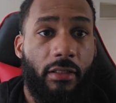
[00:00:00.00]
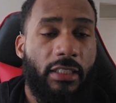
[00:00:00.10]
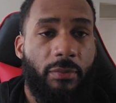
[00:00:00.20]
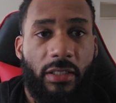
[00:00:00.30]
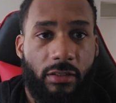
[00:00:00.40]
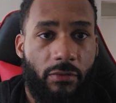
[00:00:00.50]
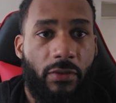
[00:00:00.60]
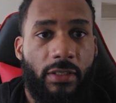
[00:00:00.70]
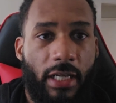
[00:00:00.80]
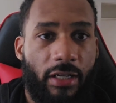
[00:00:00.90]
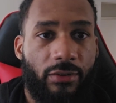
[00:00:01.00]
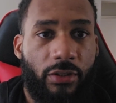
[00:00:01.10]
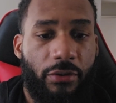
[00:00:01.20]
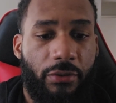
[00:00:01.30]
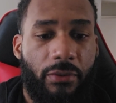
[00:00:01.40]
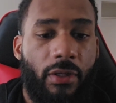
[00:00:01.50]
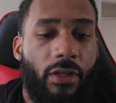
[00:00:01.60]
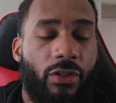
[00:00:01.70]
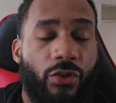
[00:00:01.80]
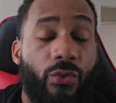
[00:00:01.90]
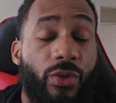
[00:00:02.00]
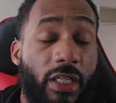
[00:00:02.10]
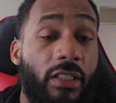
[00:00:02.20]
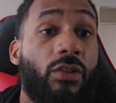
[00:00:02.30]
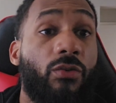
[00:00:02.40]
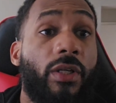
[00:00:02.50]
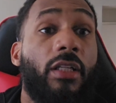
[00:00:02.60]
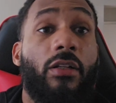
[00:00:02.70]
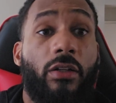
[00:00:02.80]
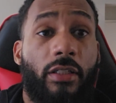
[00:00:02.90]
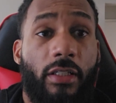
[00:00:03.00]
aspects of it down too. You need to really look